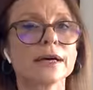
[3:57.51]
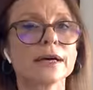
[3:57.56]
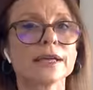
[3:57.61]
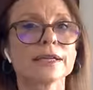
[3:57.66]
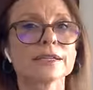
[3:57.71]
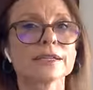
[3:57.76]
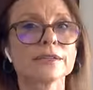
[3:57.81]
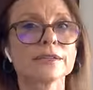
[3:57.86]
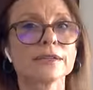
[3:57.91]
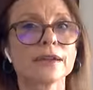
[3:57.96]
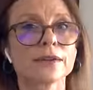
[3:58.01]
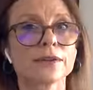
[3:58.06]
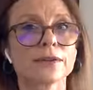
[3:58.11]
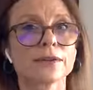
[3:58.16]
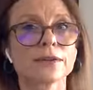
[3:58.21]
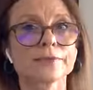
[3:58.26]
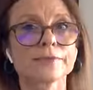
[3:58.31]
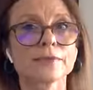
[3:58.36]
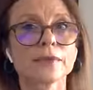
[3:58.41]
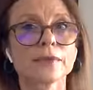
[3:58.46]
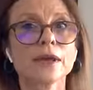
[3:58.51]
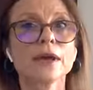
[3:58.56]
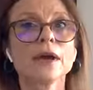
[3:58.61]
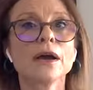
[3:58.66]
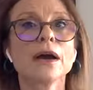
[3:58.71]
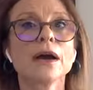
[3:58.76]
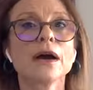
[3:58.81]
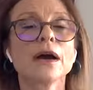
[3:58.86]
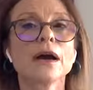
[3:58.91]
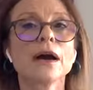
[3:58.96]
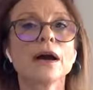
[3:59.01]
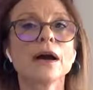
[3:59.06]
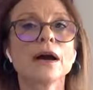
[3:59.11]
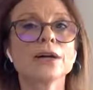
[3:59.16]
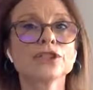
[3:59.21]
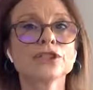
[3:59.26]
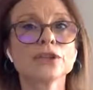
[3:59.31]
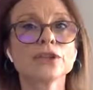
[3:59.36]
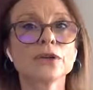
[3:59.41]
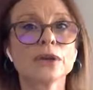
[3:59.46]
against the other.
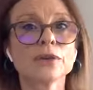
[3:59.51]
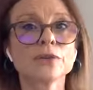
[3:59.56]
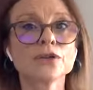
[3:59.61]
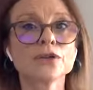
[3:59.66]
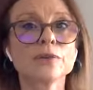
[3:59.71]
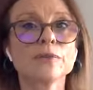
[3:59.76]
I should